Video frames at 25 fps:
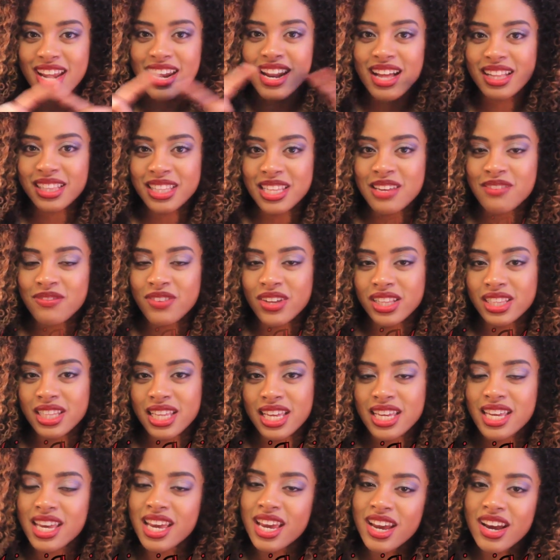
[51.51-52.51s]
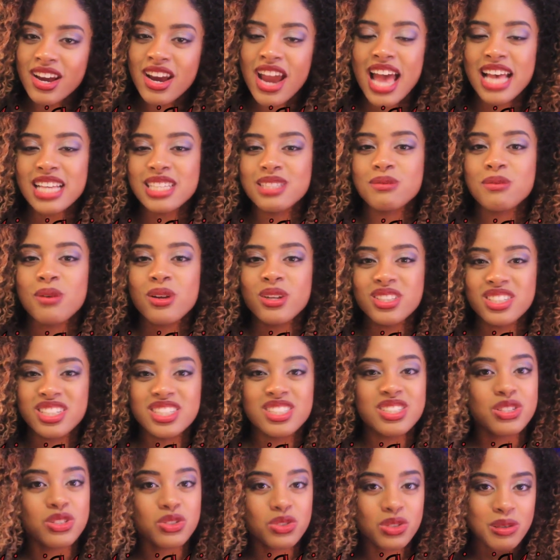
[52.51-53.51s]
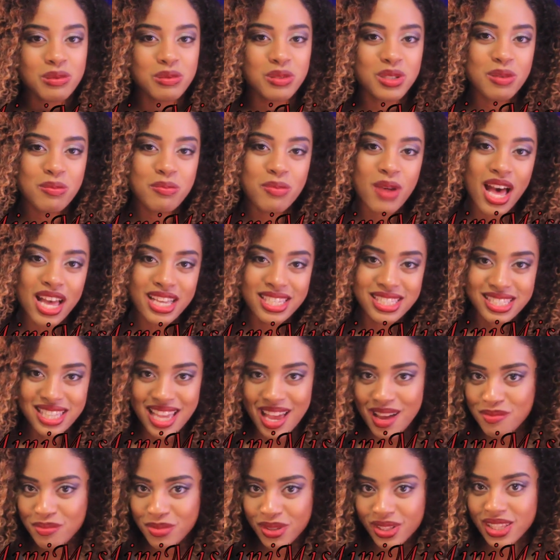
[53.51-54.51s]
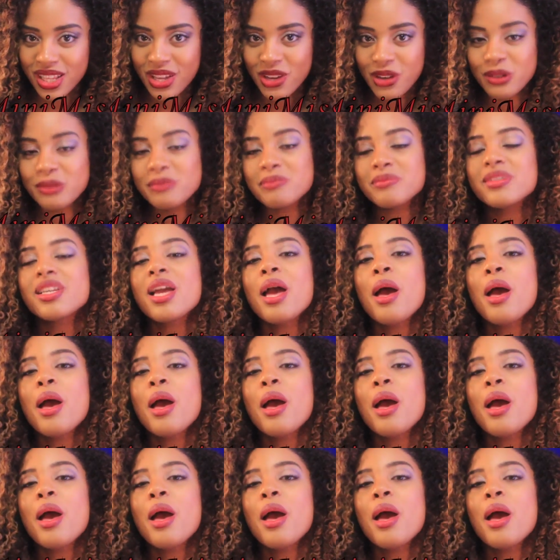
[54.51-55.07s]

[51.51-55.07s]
and I'll leave a link here as well in the description box down below.